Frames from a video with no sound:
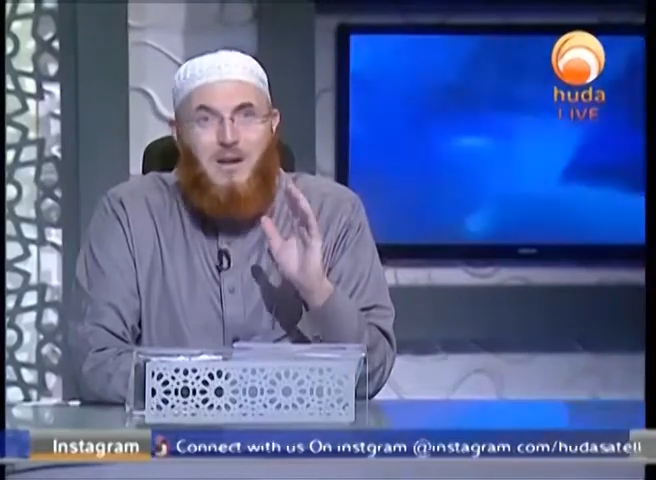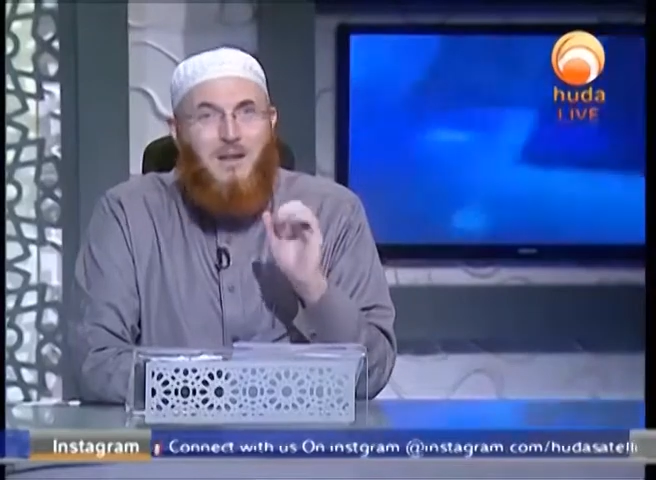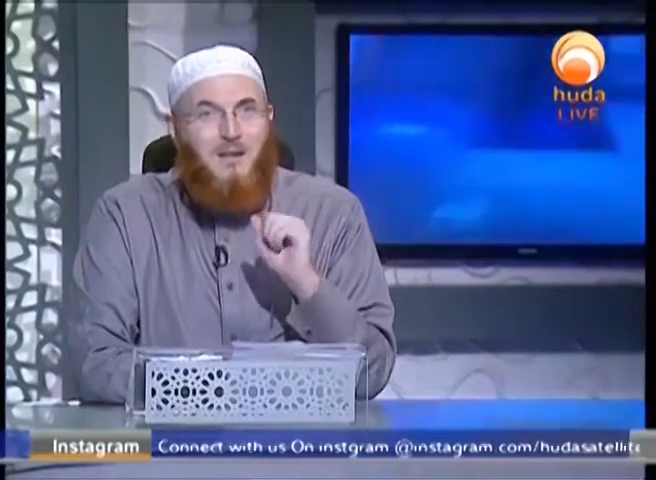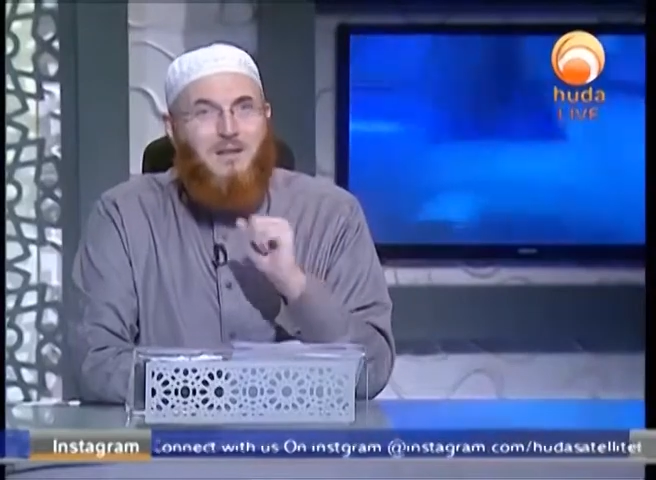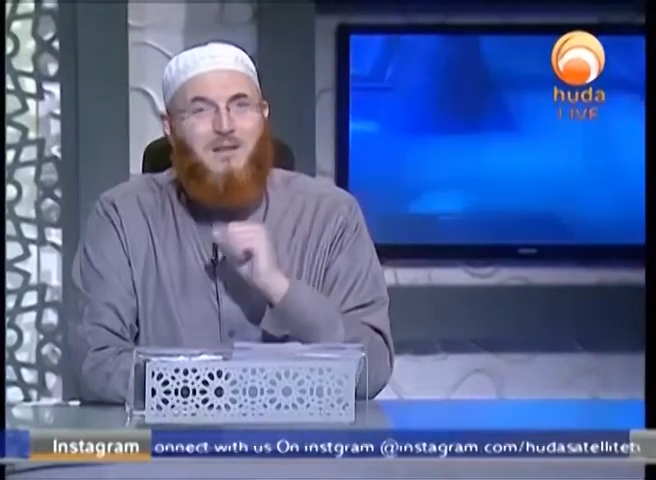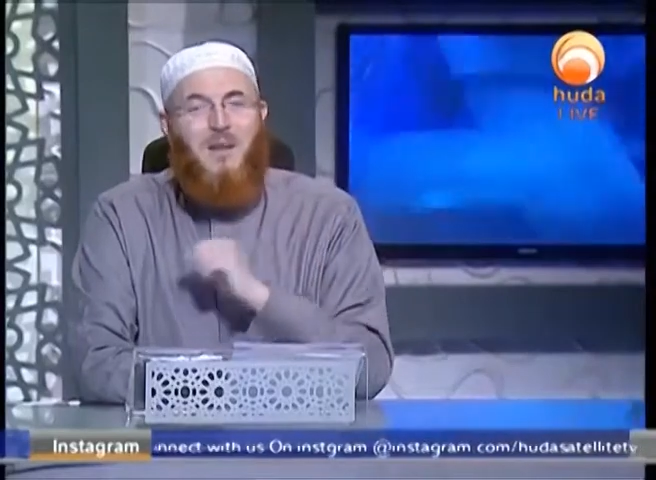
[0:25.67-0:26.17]
then
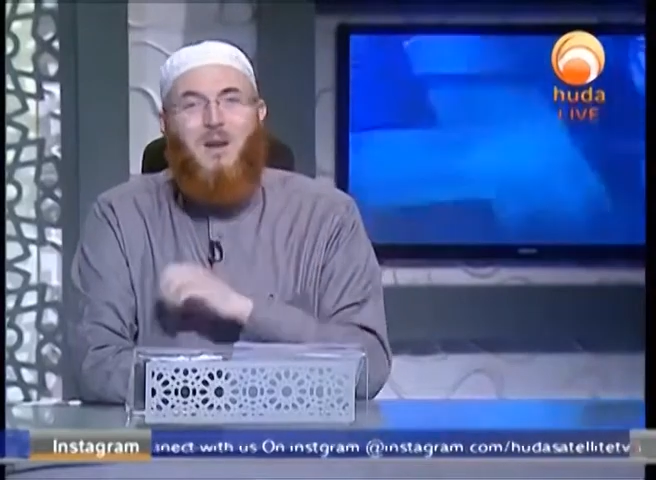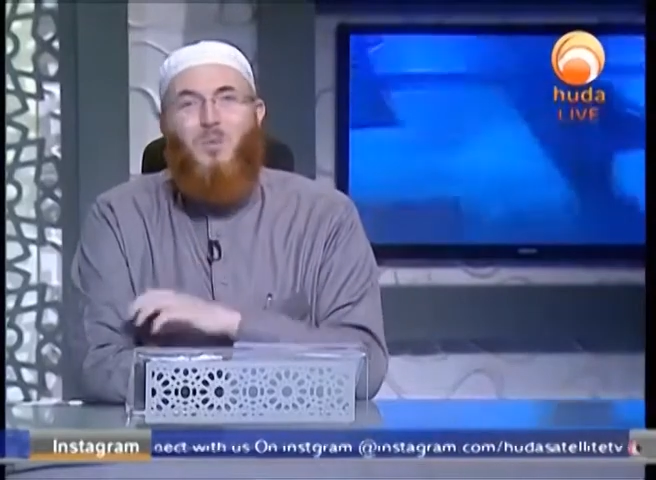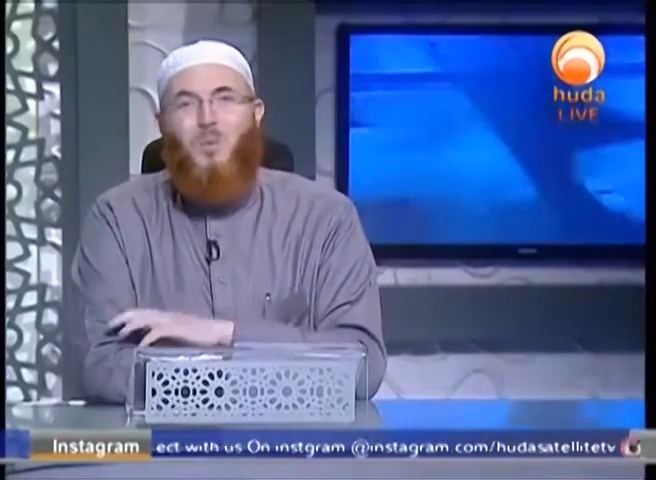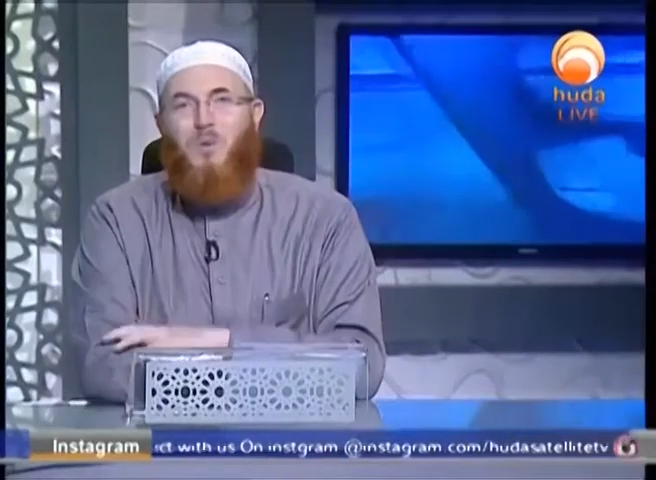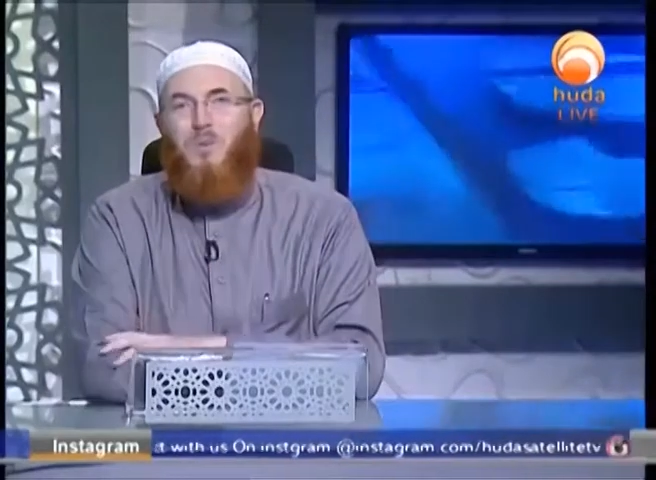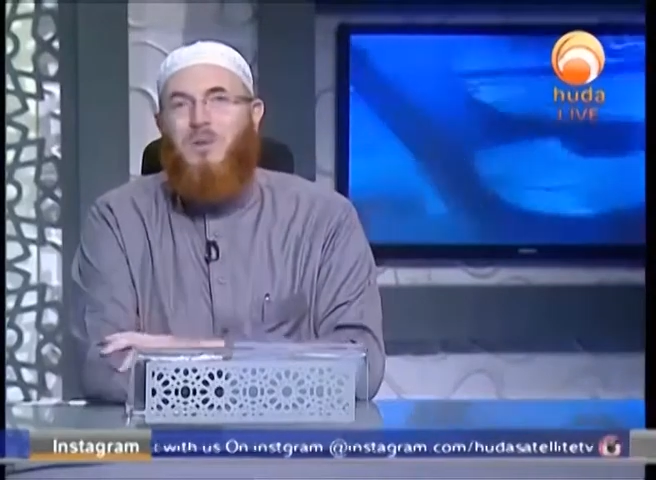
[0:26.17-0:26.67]
it is
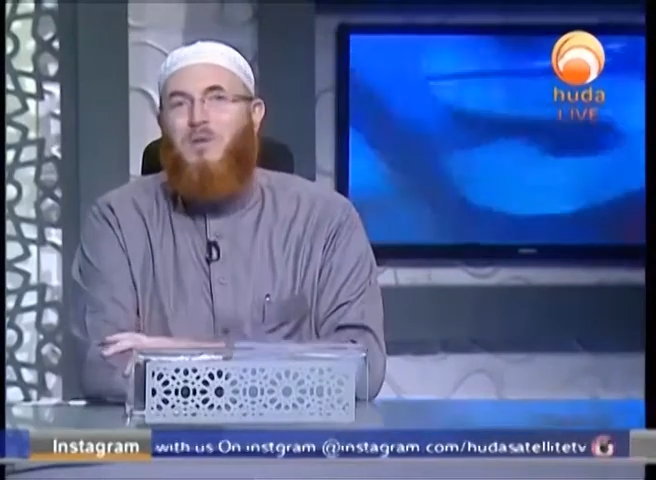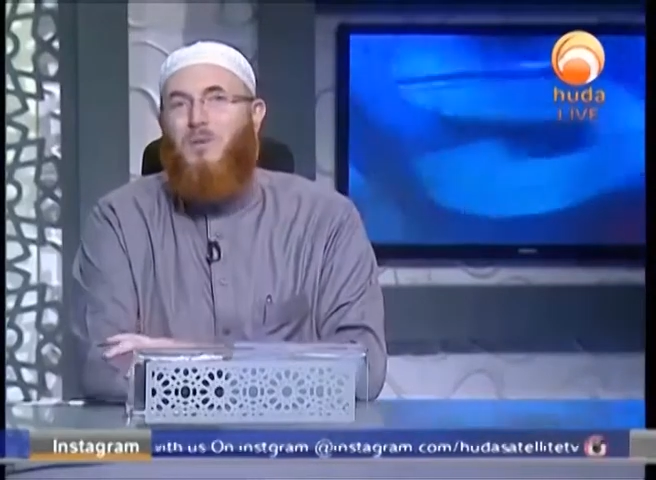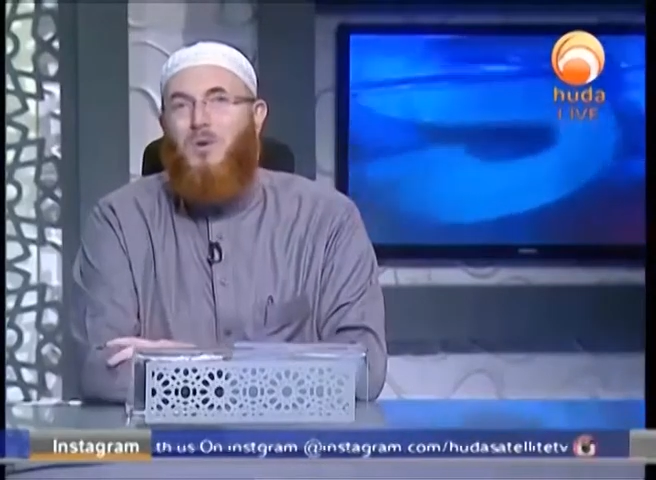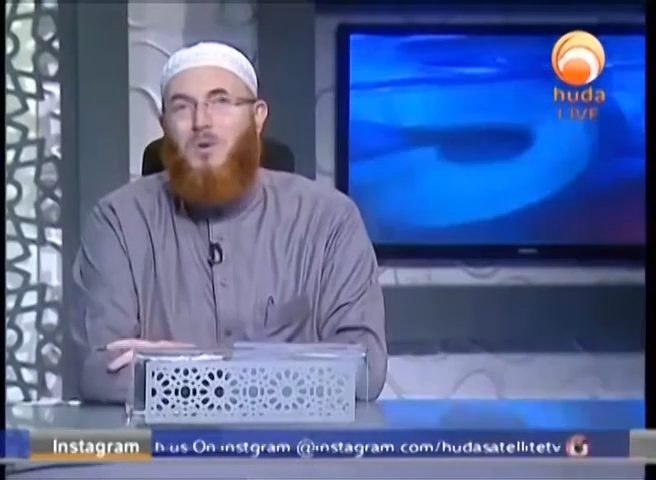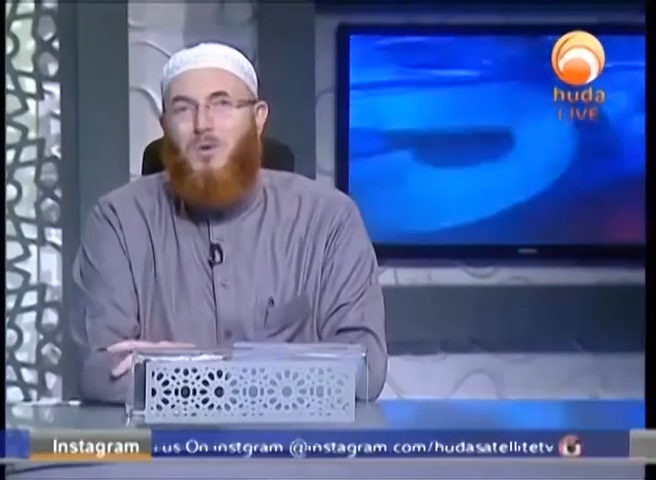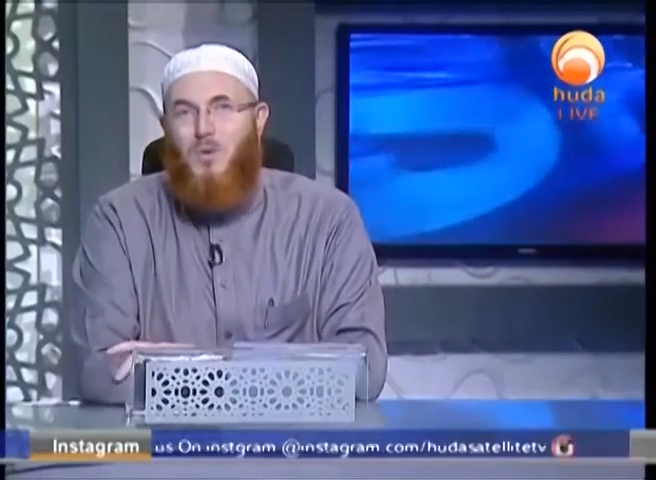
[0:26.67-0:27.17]
not
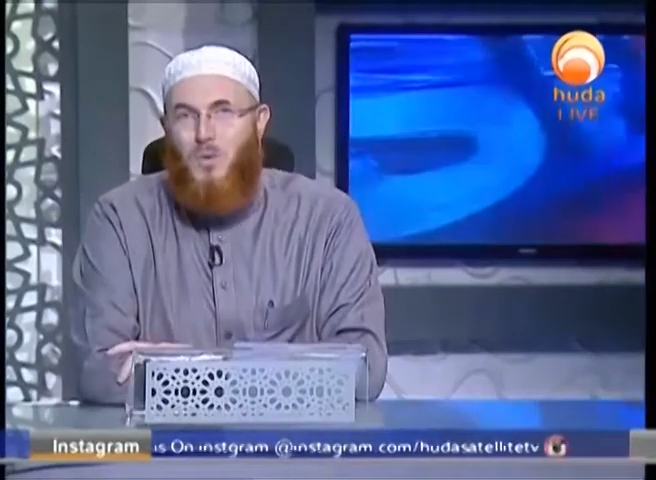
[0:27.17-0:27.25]
permissible